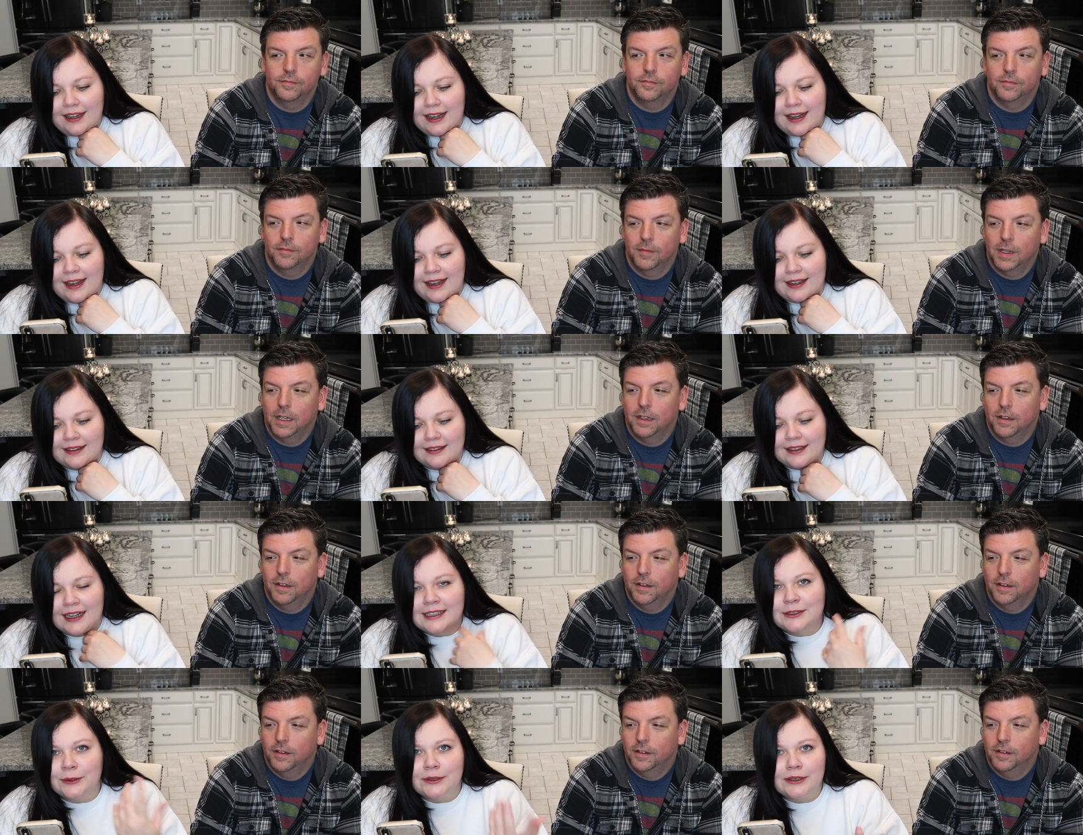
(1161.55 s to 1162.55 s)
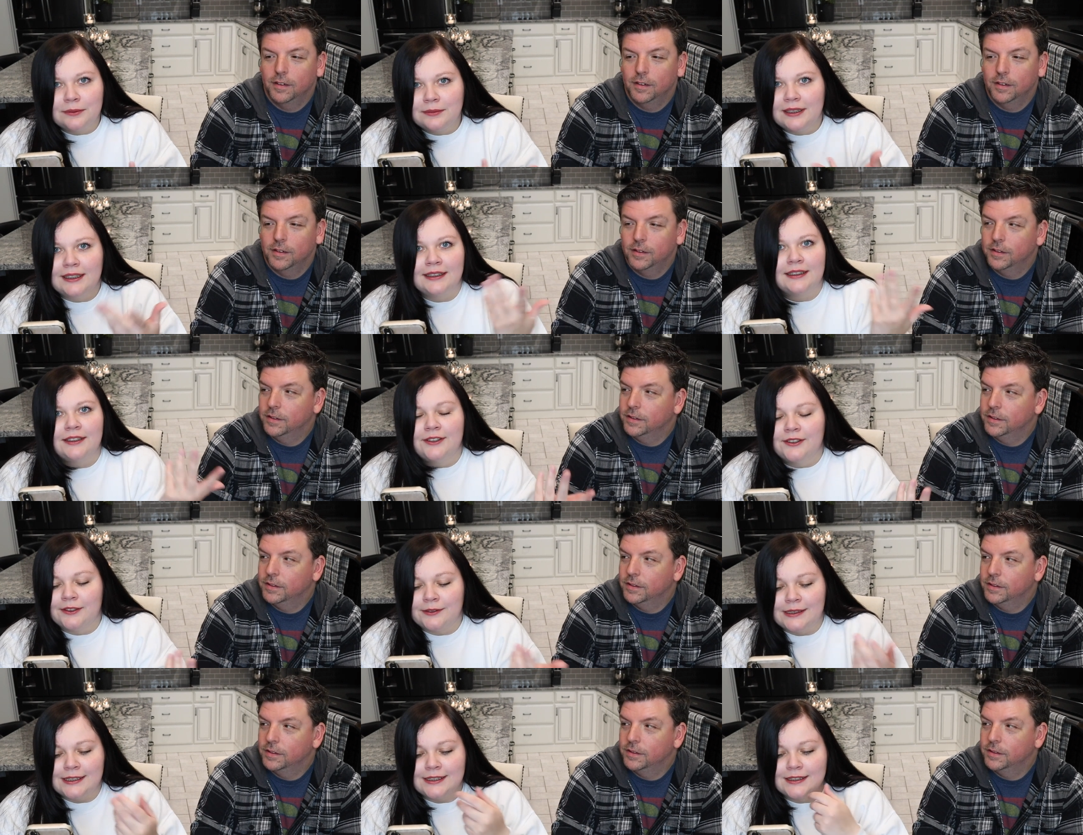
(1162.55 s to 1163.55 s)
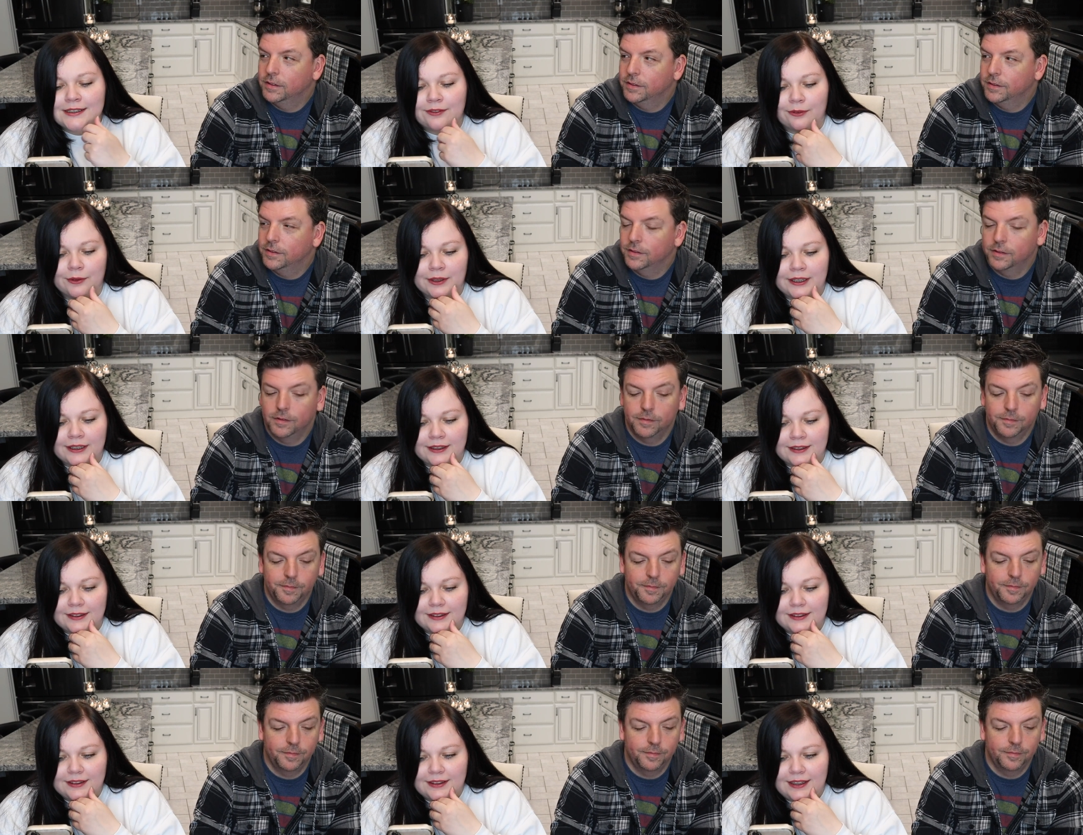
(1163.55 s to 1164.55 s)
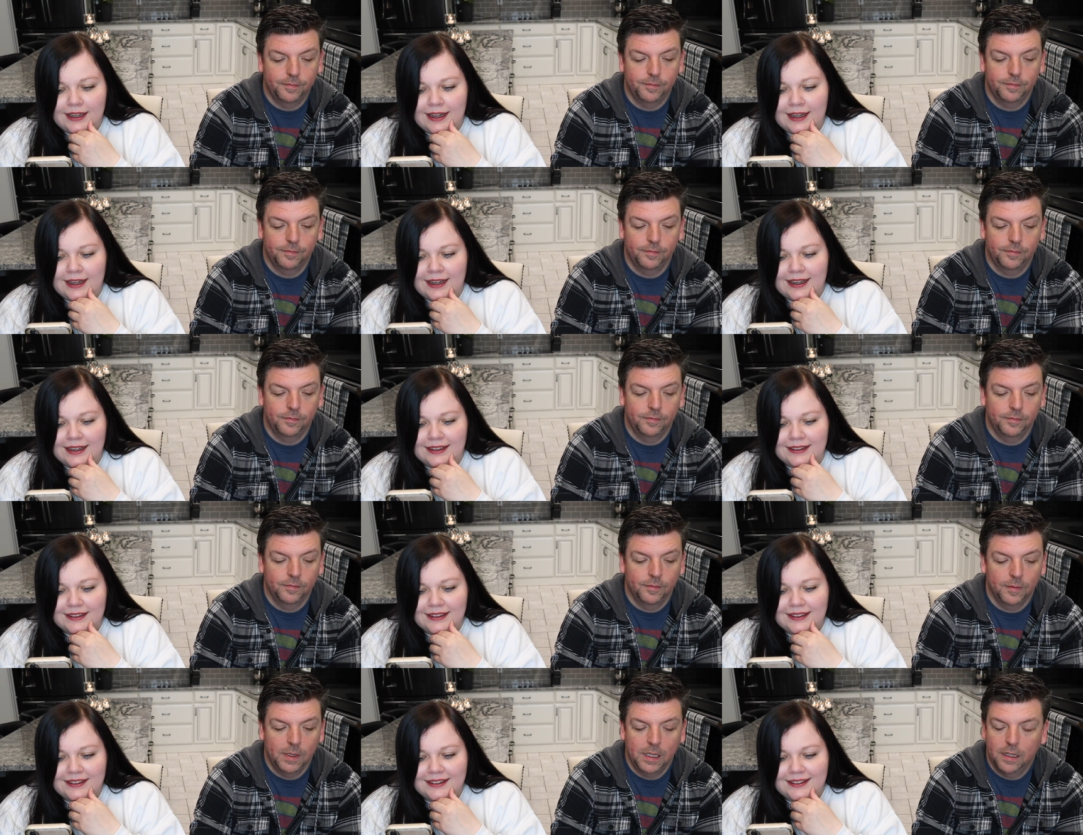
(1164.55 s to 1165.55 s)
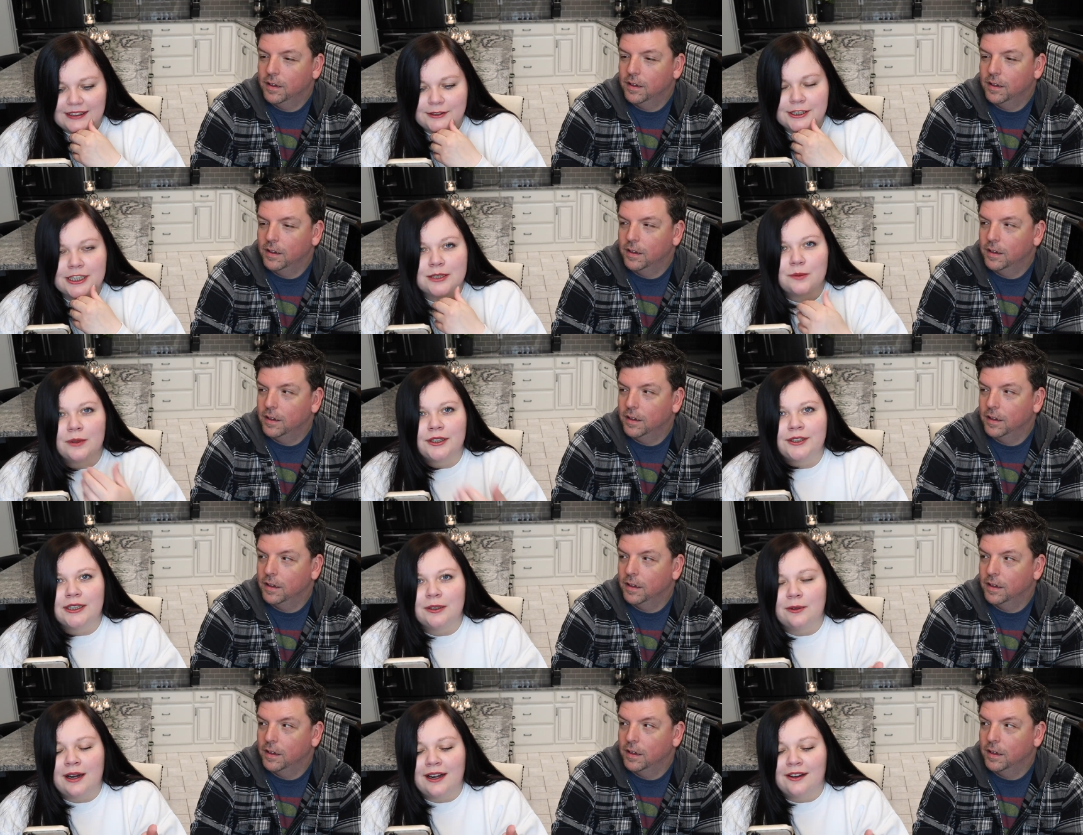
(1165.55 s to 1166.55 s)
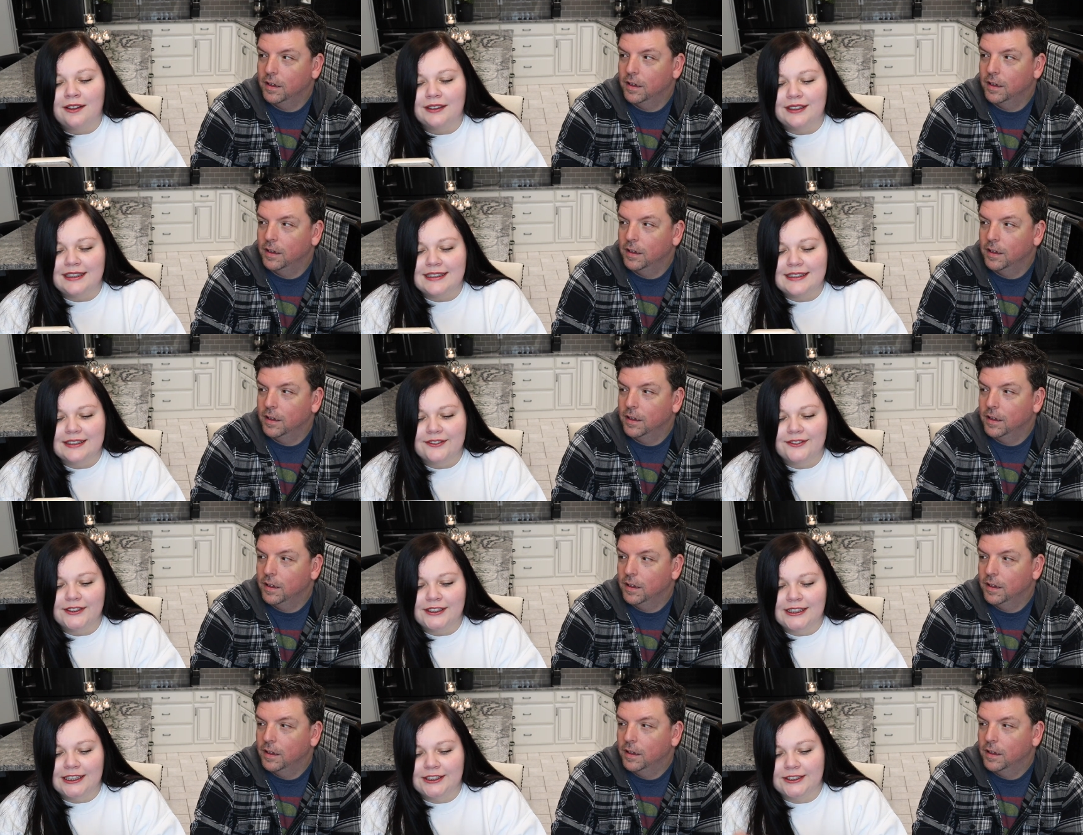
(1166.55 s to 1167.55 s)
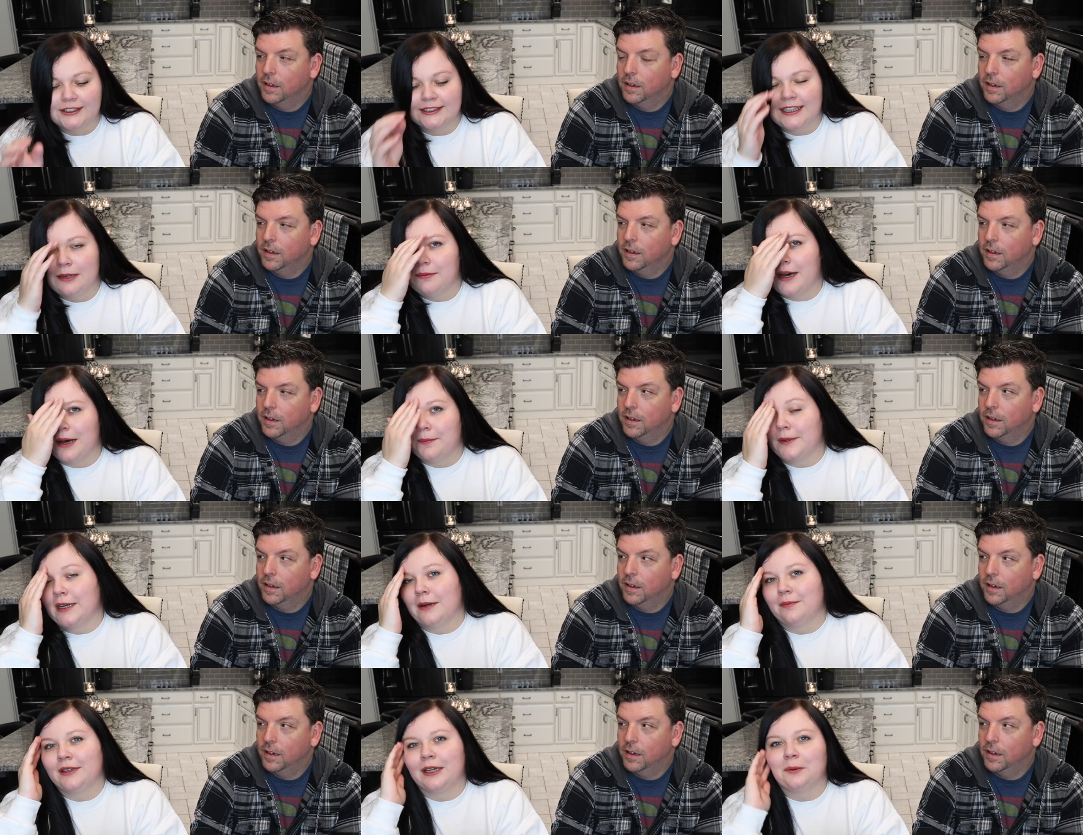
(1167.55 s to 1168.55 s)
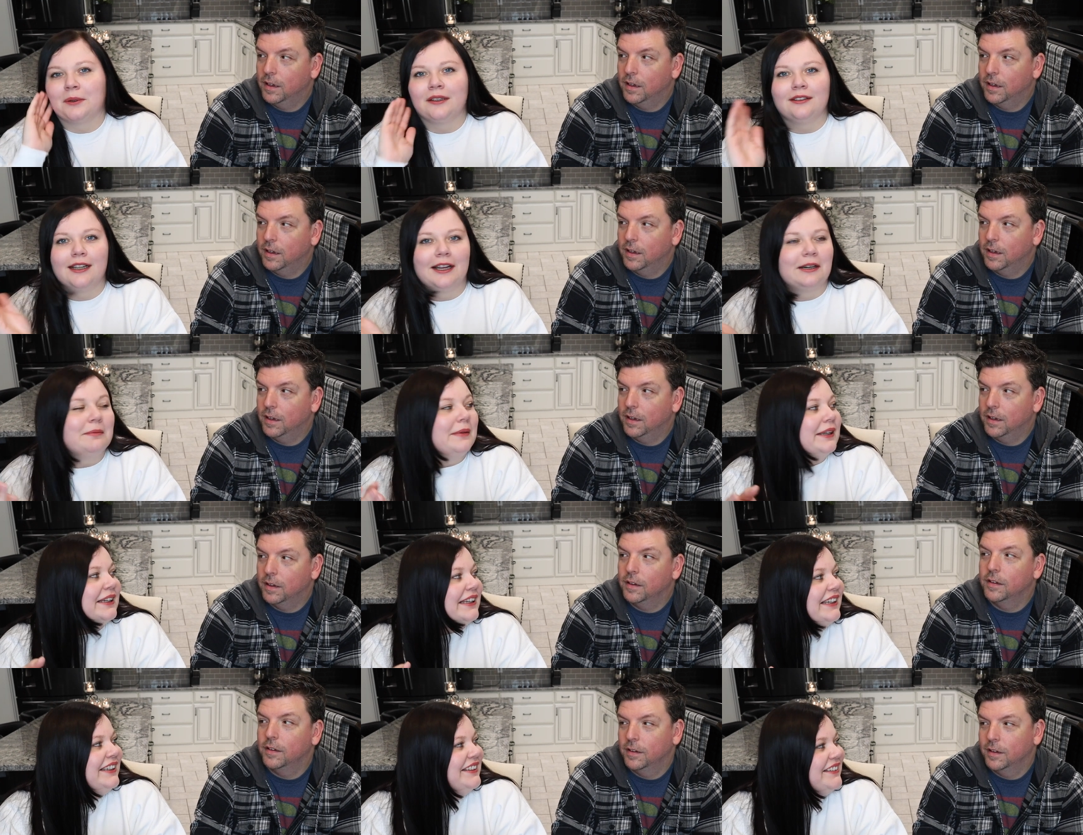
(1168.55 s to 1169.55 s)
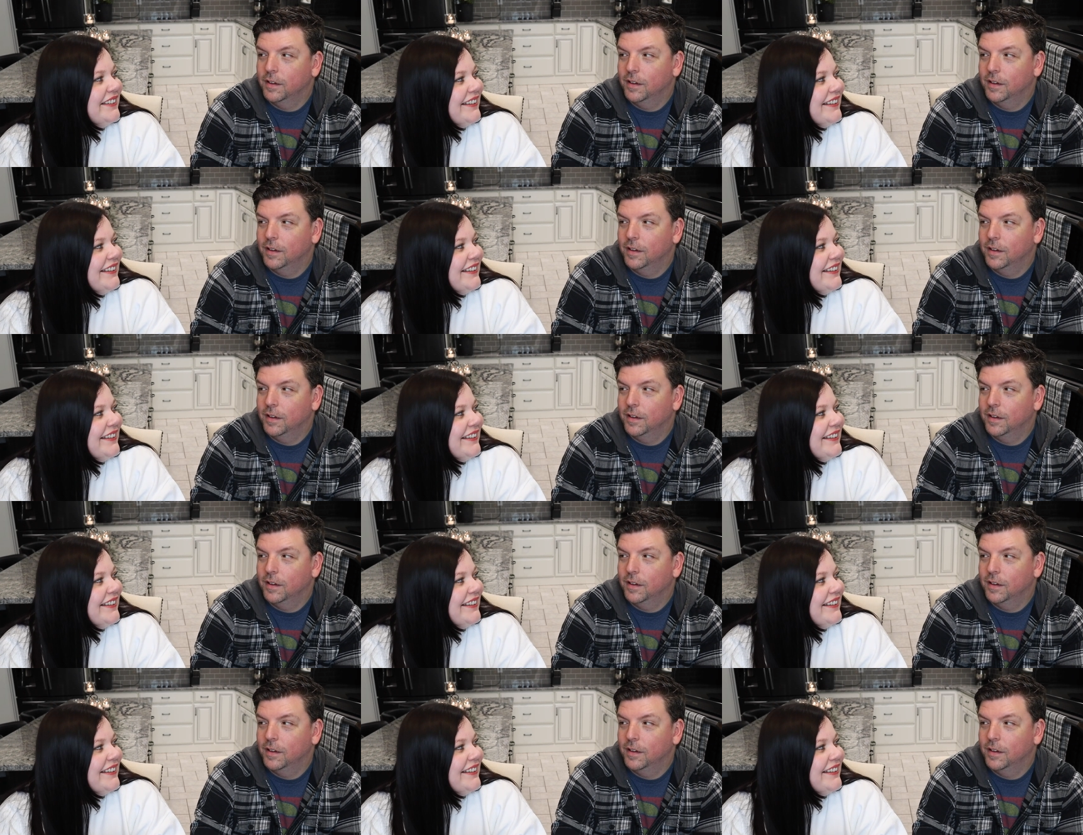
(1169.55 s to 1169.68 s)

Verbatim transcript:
Speaker 1: And I told him like, you know, the reasons for it. And he was just wondering why all these philodendrons kept popping up that were a lot of money.